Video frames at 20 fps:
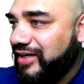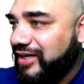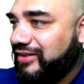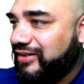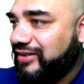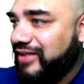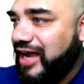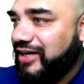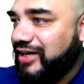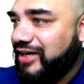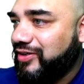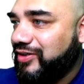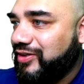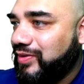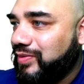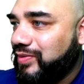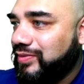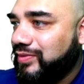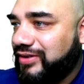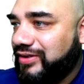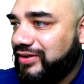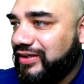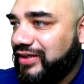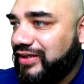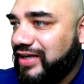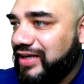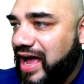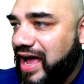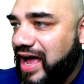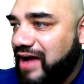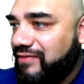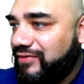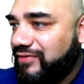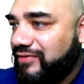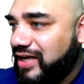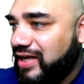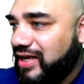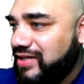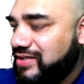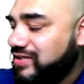that they have
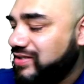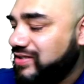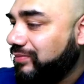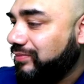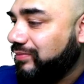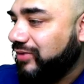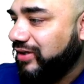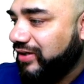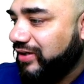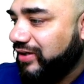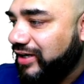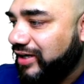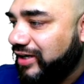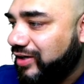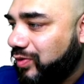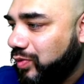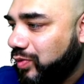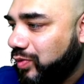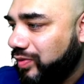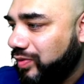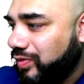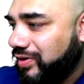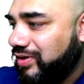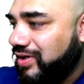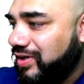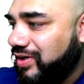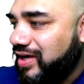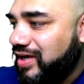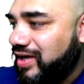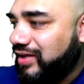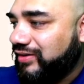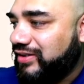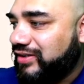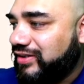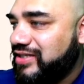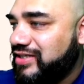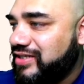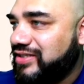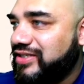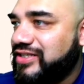done something really cool.
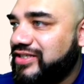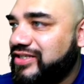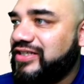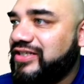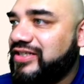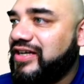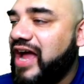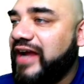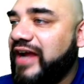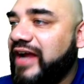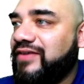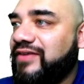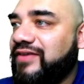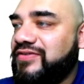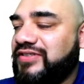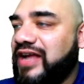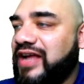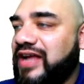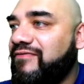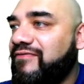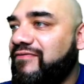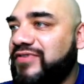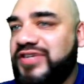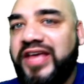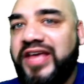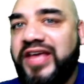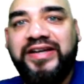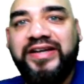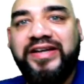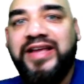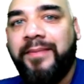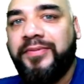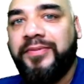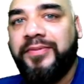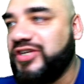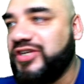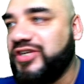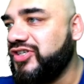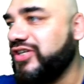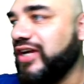This is the kind of stuff which I really
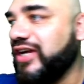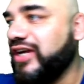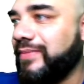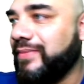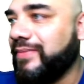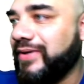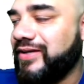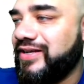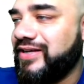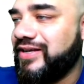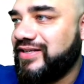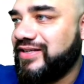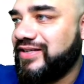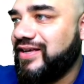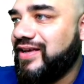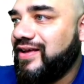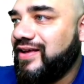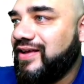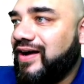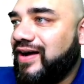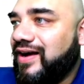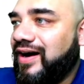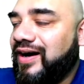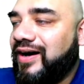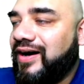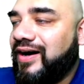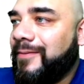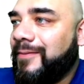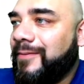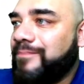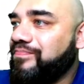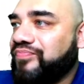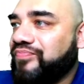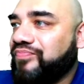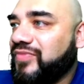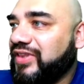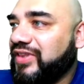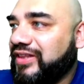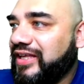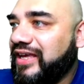appreciate, because
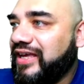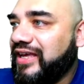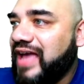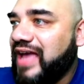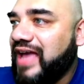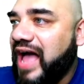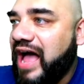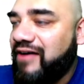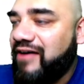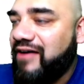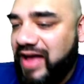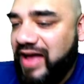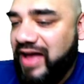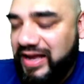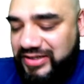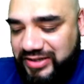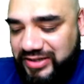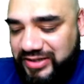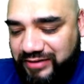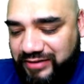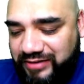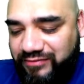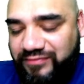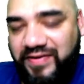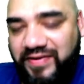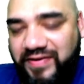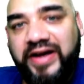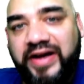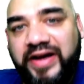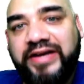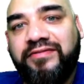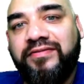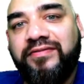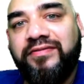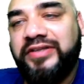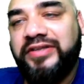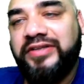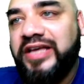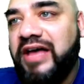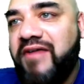they have actually found
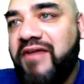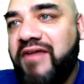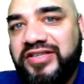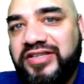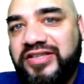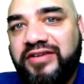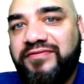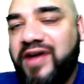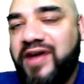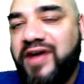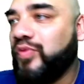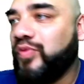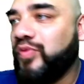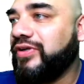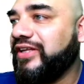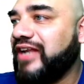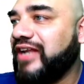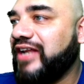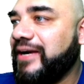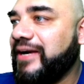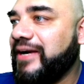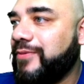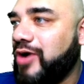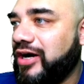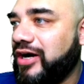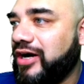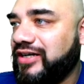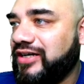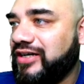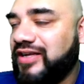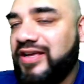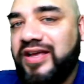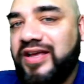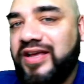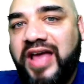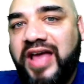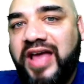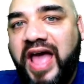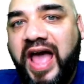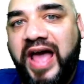the right product,
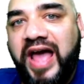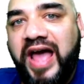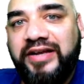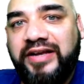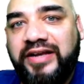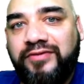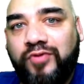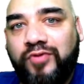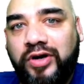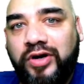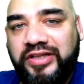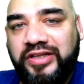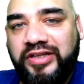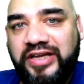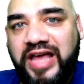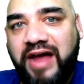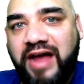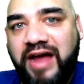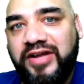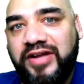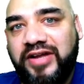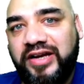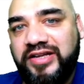and what they have done is